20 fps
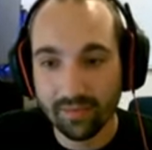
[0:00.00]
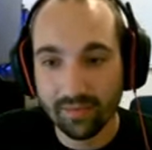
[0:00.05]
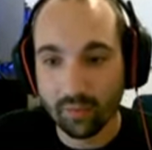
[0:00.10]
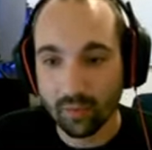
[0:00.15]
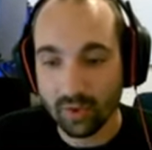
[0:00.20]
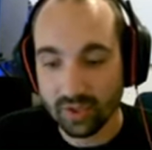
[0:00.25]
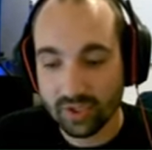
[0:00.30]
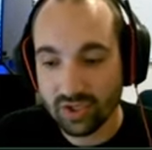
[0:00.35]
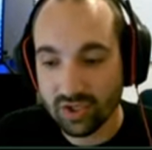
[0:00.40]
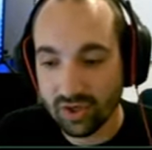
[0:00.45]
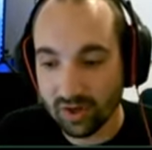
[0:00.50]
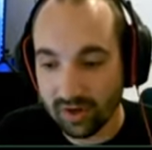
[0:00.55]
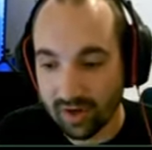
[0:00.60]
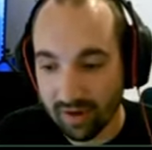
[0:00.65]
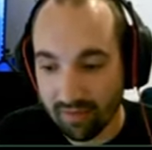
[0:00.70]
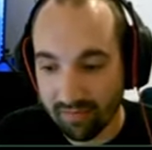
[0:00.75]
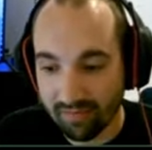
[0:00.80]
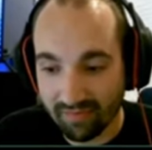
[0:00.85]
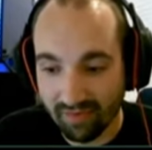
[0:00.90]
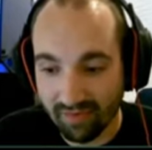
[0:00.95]
which took
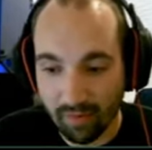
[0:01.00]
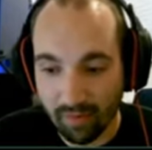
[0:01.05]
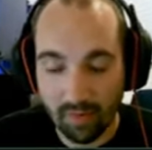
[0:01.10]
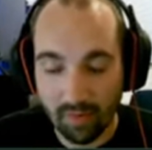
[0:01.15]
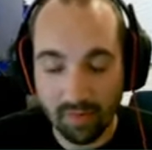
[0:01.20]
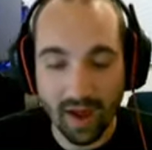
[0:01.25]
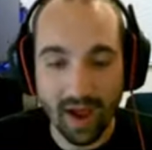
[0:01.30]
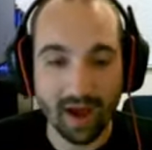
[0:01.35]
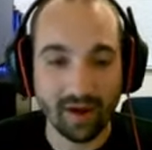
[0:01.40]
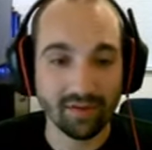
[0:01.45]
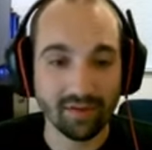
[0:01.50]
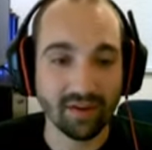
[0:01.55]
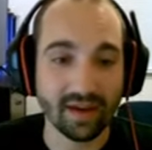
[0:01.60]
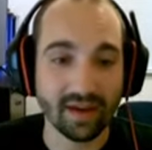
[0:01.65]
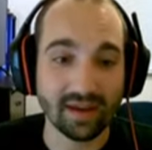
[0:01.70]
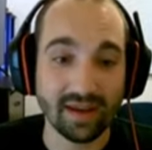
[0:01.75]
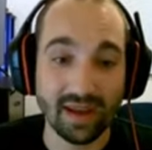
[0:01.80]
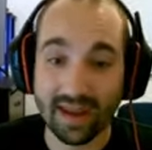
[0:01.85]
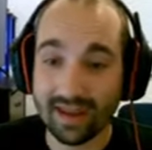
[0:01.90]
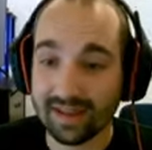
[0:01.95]
him from about
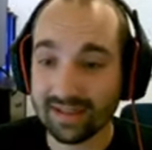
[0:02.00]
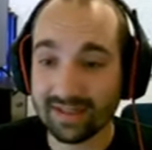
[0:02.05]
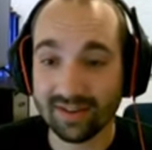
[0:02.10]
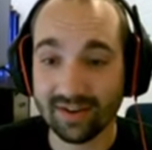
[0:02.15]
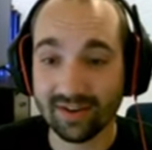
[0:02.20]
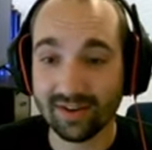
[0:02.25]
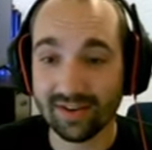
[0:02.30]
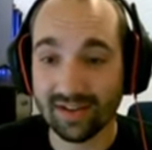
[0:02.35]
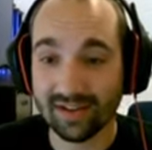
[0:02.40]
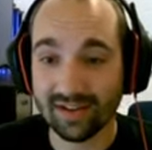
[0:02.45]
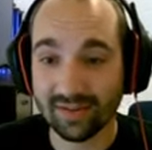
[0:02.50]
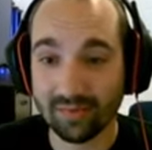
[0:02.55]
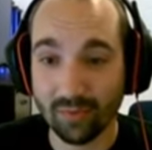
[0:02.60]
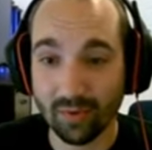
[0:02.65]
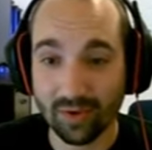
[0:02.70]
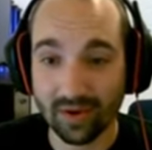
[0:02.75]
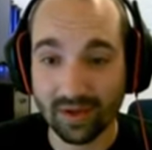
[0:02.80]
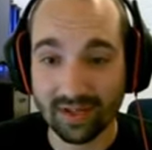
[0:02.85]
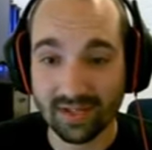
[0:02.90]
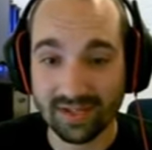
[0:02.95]
like 8:30 in the
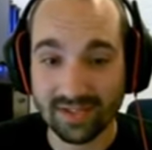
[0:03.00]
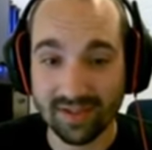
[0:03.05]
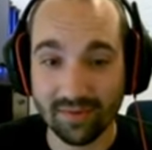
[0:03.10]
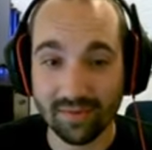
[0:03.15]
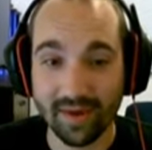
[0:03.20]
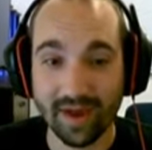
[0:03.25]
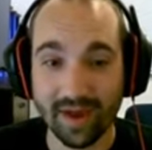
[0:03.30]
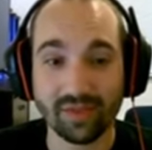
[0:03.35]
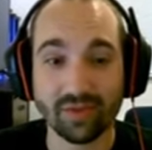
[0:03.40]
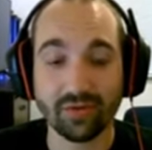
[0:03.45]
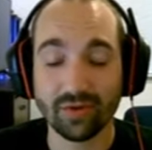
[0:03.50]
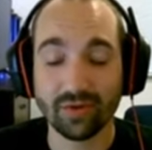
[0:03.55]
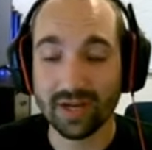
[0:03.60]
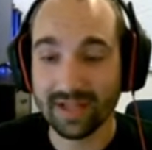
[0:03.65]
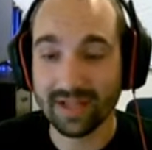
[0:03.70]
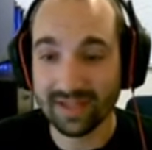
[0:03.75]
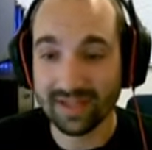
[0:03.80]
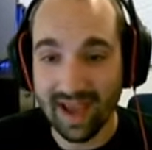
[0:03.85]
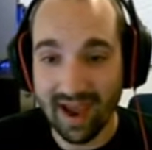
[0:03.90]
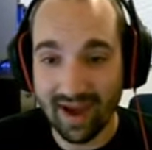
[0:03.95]
morning till about
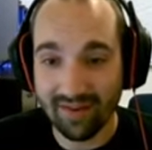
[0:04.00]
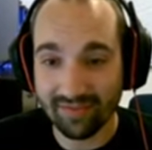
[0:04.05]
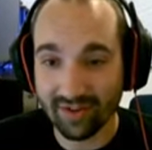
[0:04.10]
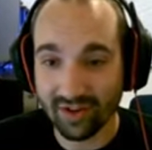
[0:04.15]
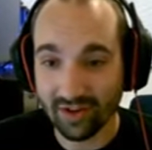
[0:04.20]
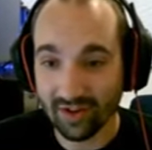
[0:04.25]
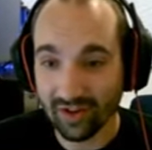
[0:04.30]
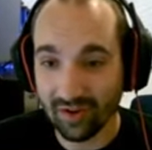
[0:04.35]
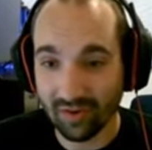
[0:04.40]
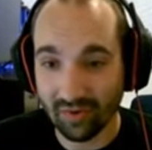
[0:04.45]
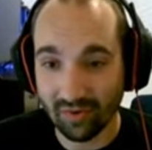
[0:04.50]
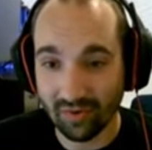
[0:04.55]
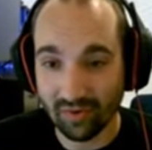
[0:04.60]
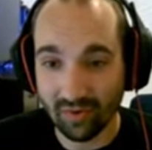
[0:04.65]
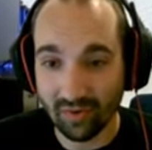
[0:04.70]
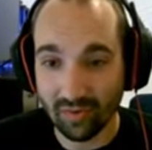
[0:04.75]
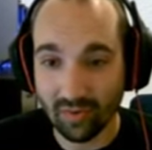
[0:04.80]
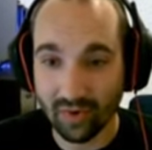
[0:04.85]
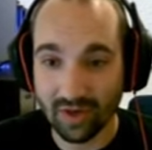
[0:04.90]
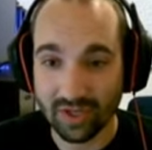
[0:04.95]
3 in the
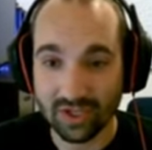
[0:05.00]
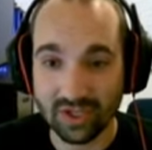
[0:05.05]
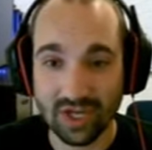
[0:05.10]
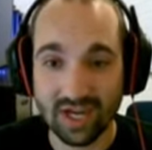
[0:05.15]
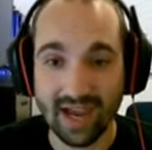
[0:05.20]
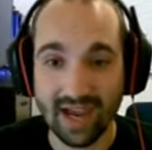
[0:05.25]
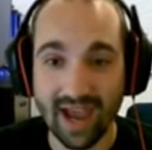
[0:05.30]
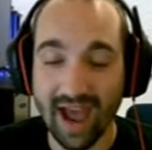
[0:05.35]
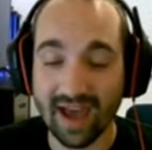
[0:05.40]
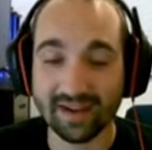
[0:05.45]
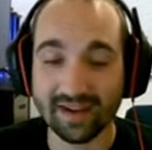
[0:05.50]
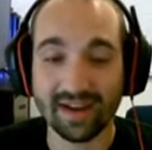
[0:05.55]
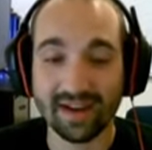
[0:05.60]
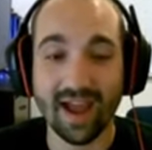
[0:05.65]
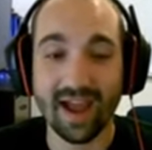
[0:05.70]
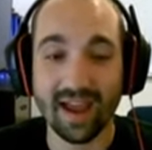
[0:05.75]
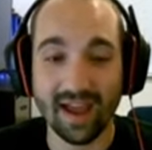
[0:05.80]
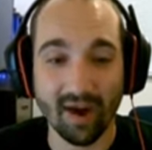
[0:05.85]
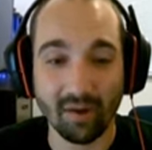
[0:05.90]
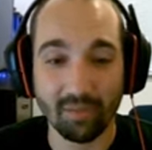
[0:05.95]
afternoon, which he had a
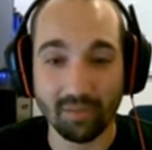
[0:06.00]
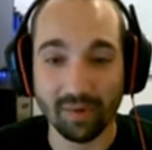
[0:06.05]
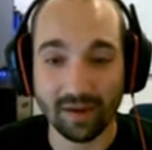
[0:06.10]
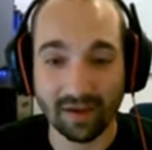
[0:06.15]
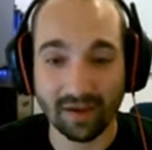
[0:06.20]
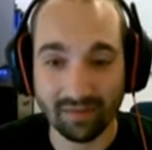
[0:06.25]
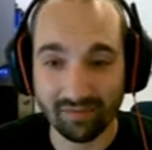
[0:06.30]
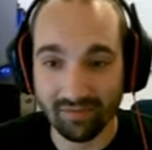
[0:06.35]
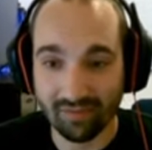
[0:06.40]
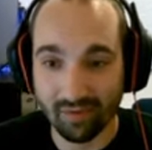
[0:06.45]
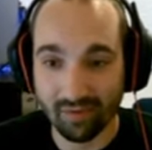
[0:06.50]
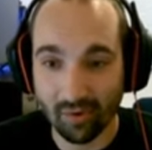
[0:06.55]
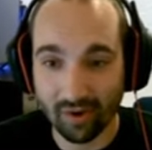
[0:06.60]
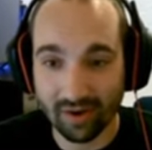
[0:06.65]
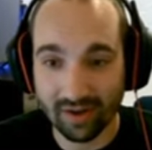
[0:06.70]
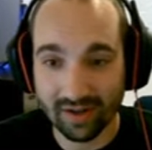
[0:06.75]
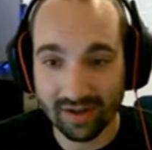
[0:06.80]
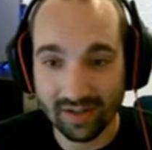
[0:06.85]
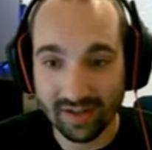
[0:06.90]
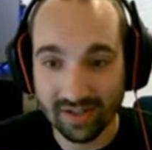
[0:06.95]
guy helping him
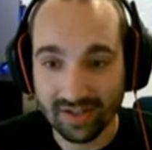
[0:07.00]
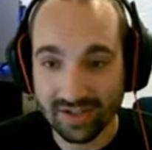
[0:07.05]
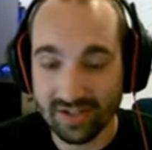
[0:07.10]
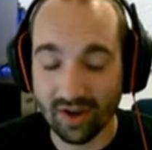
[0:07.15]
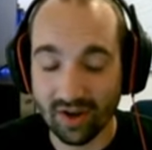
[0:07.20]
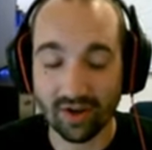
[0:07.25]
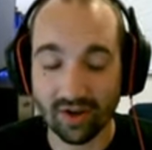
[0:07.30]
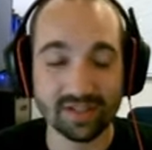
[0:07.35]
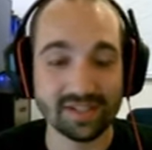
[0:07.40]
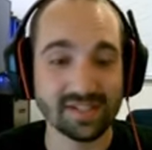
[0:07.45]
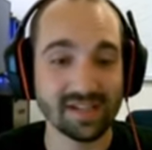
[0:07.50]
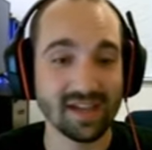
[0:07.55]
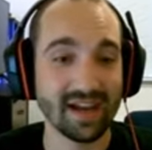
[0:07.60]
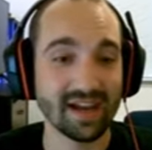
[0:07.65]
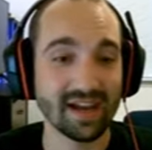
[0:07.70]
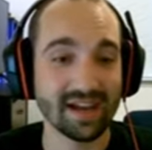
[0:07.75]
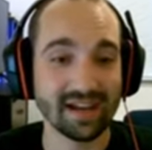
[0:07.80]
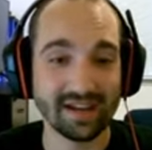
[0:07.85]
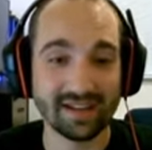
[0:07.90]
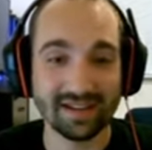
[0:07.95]
for. So it's like